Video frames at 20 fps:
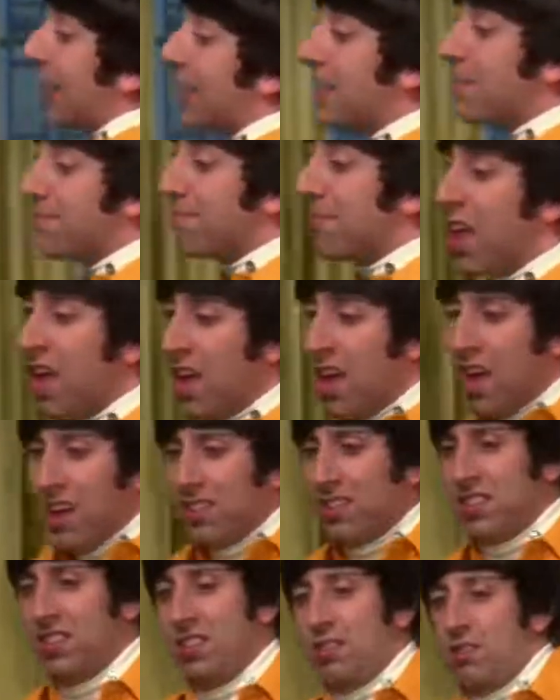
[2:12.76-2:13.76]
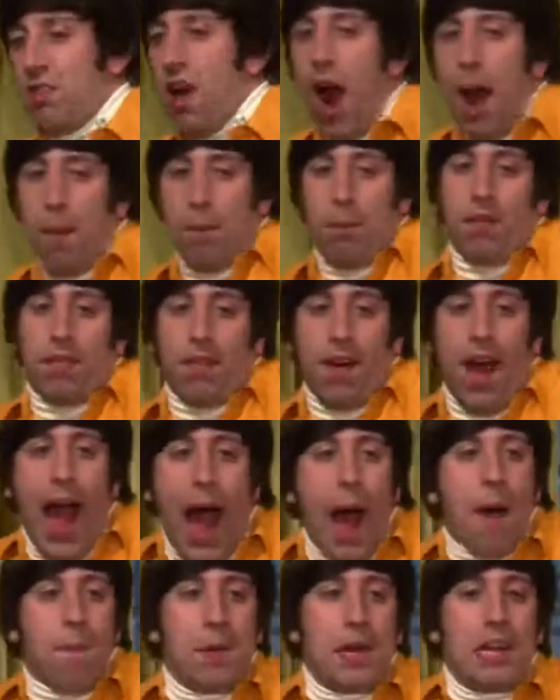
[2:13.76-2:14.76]
any scrap of
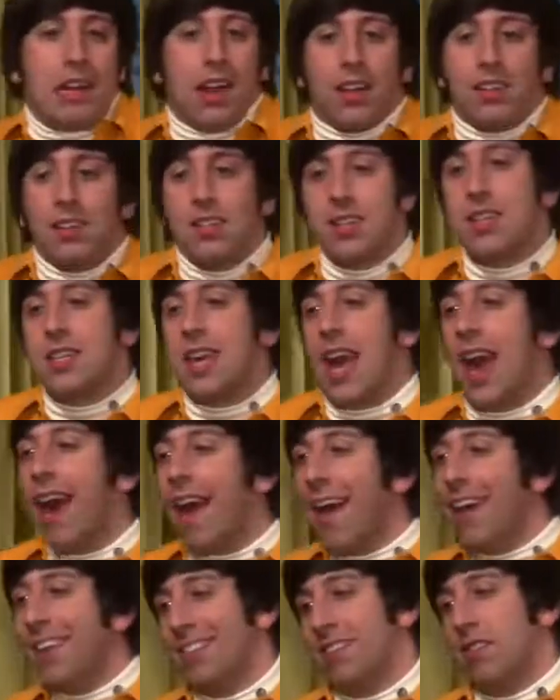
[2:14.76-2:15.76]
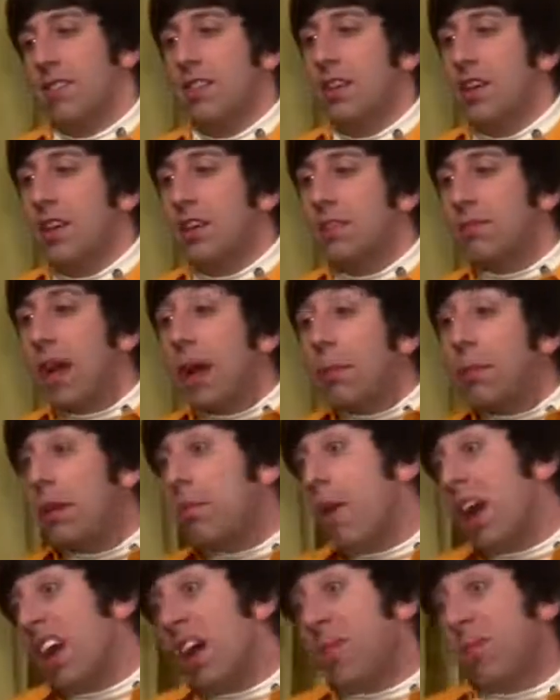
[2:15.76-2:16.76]
happiness he can. You know, maybe
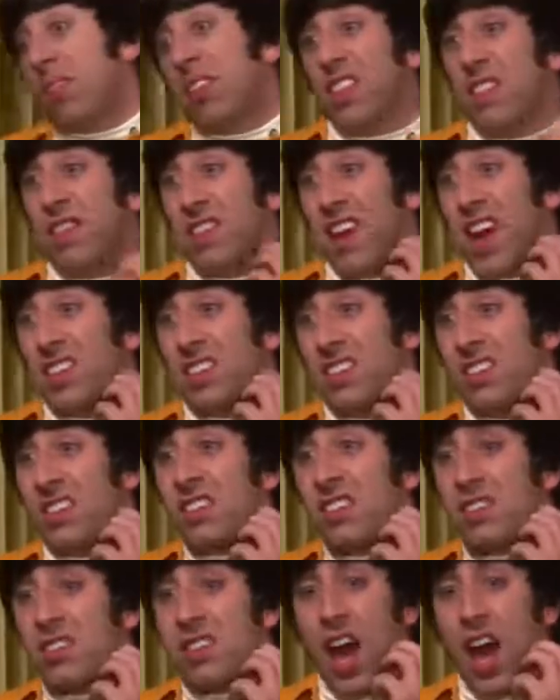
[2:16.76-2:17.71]
to make up for the fact that his